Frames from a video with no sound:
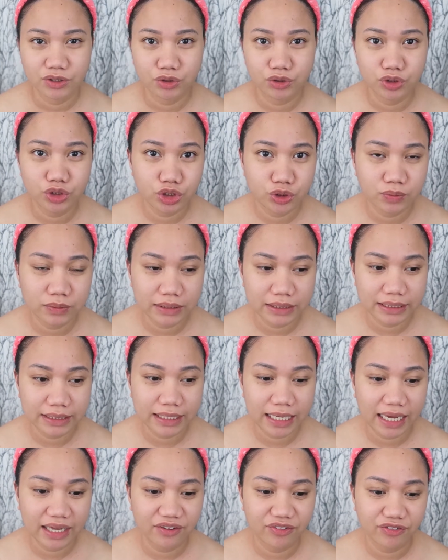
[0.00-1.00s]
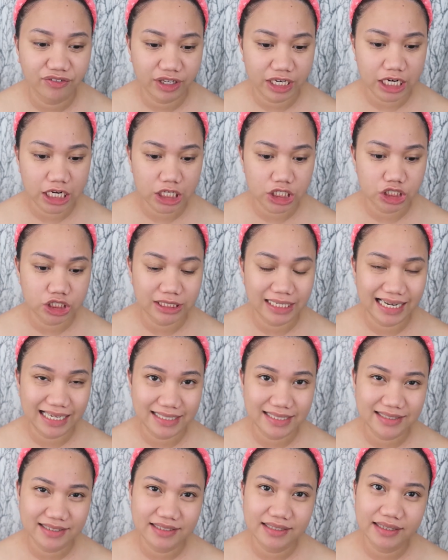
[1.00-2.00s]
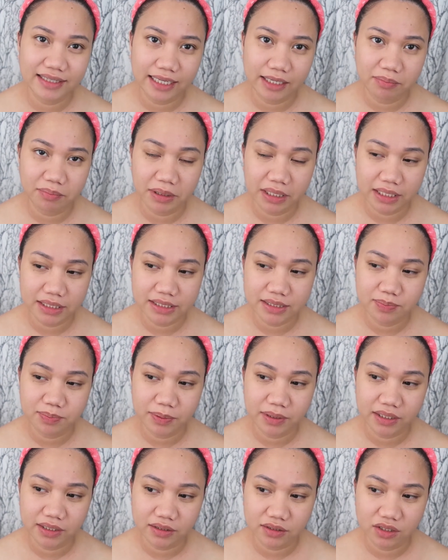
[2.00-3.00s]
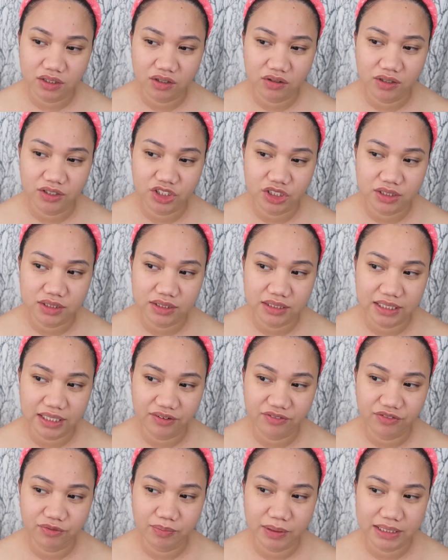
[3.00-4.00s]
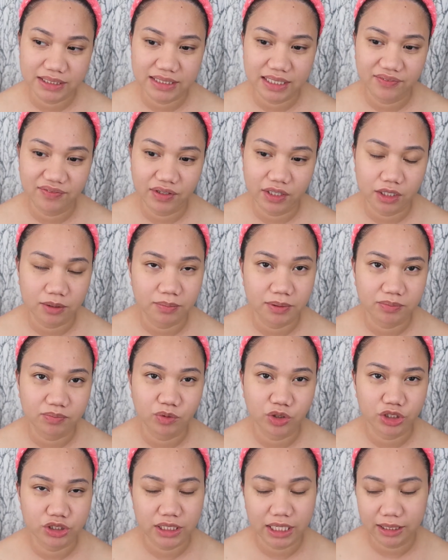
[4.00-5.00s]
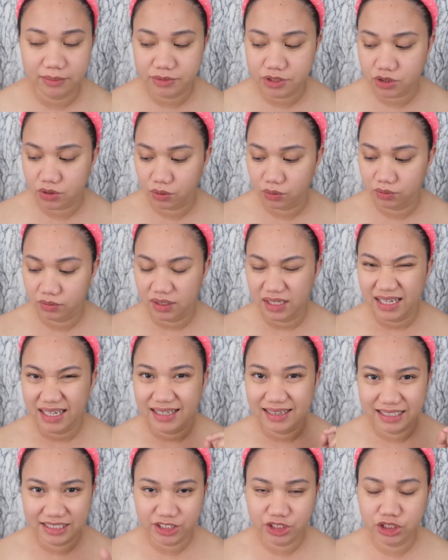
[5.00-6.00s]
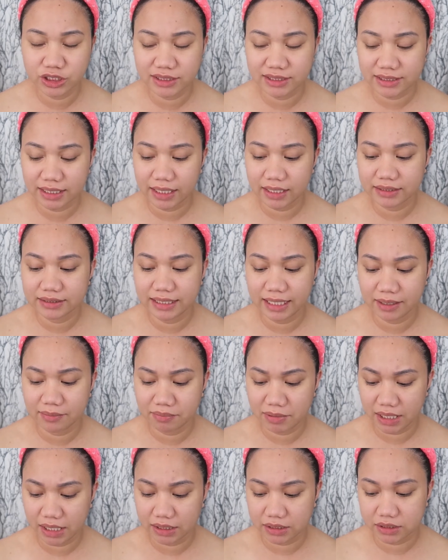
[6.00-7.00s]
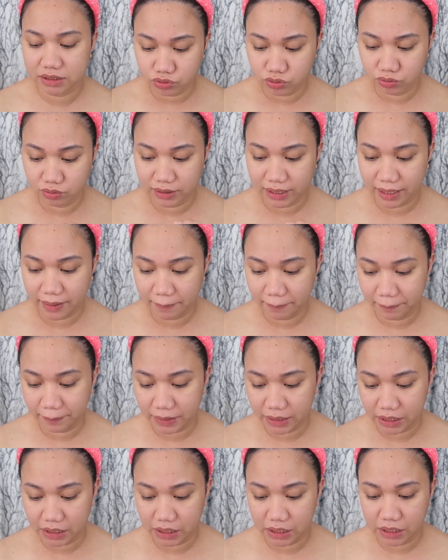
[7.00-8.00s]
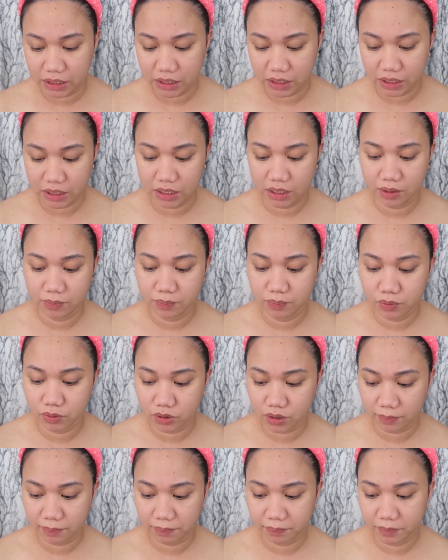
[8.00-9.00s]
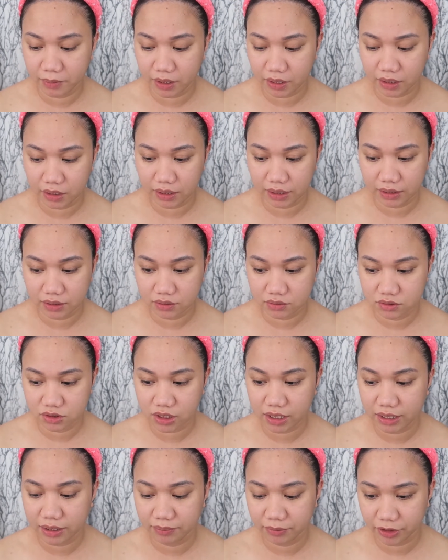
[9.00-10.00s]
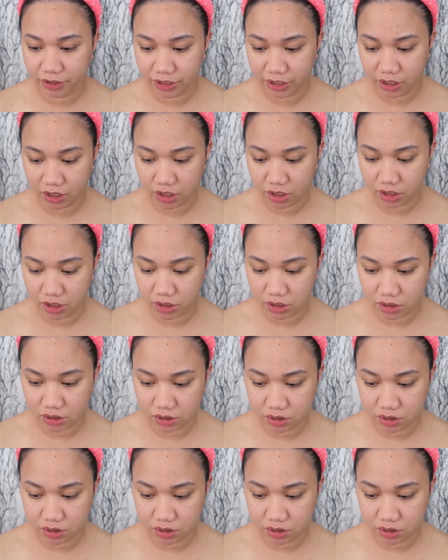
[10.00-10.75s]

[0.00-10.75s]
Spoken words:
usually I finish less than 10 minutes, but you know, I just give myself a little bit more time. So let's just say 10 minutes. So let me pull up my timer here.